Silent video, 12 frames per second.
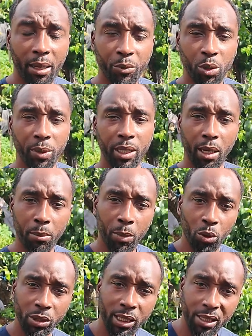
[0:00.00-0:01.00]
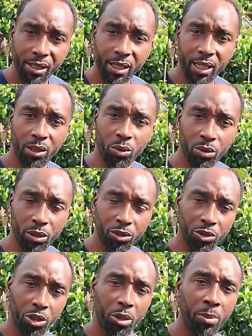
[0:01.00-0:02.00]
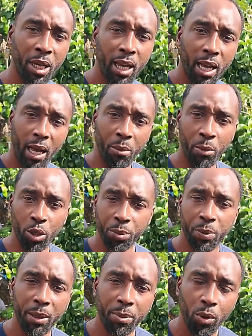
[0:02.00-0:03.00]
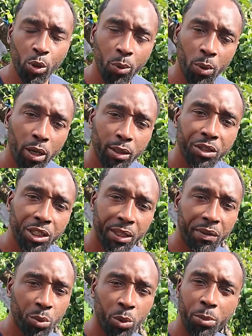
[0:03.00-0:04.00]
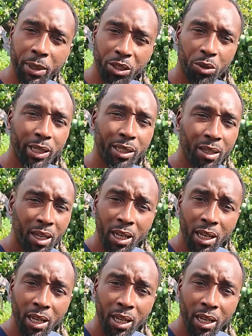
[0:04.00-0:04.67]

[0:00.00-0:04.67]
I'm doing a multi-skilled job. And most people who work shifts will be doing